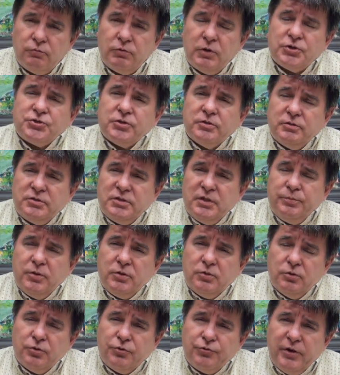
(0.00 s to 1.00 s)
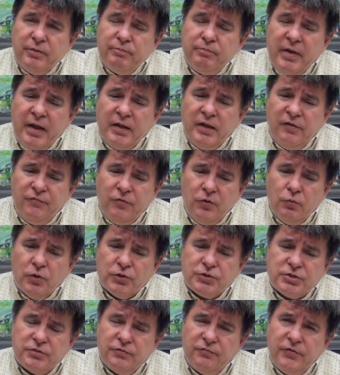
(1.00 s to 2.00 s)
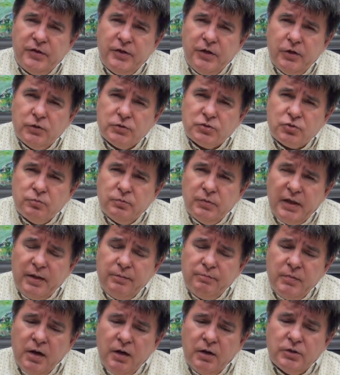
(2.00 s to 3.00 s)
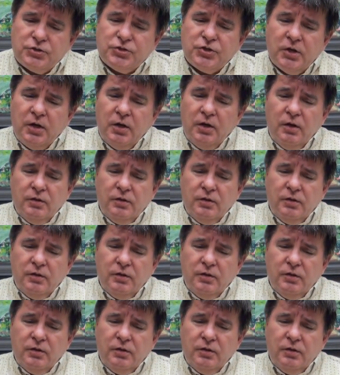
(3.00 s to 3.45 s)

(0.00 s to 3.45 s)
the Russian typical green men. If you watch the videos from late March,